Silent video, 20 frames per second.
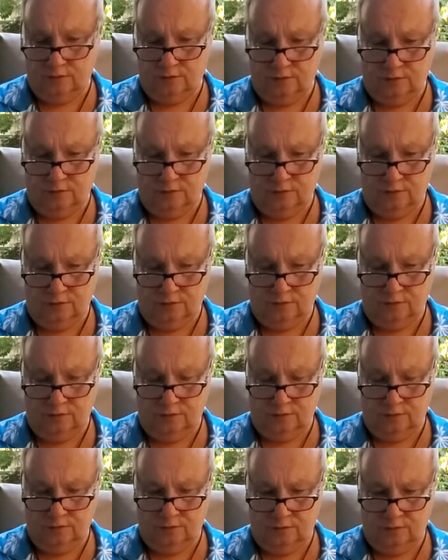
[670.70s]

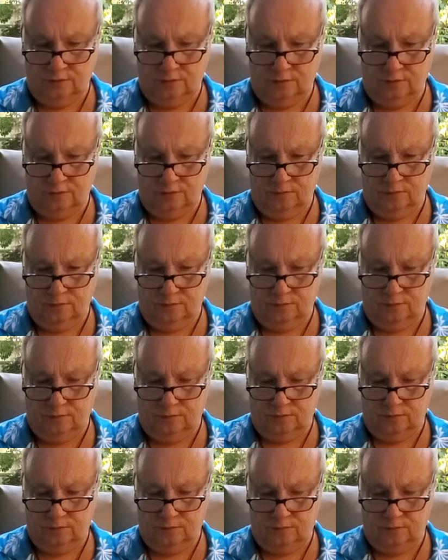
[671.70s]

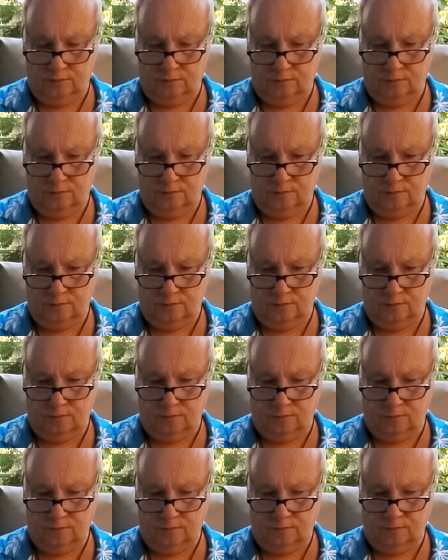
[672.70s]

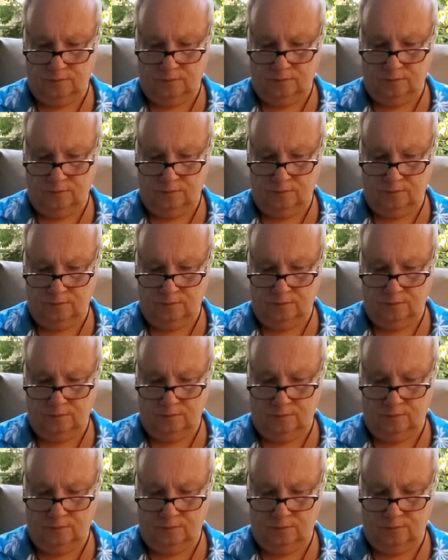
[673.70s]

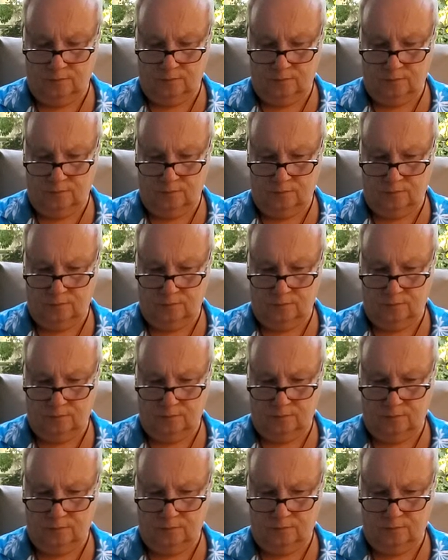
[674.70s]

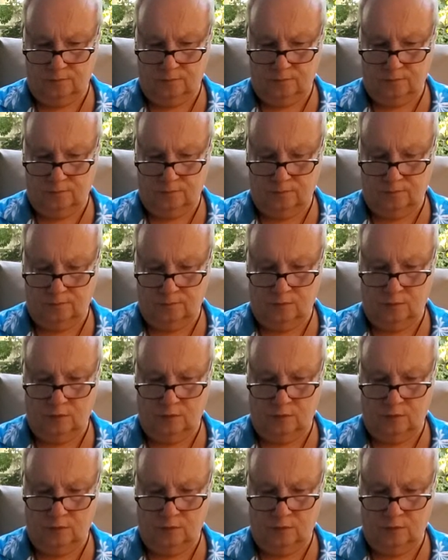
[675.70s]
No one is speaking in this clip.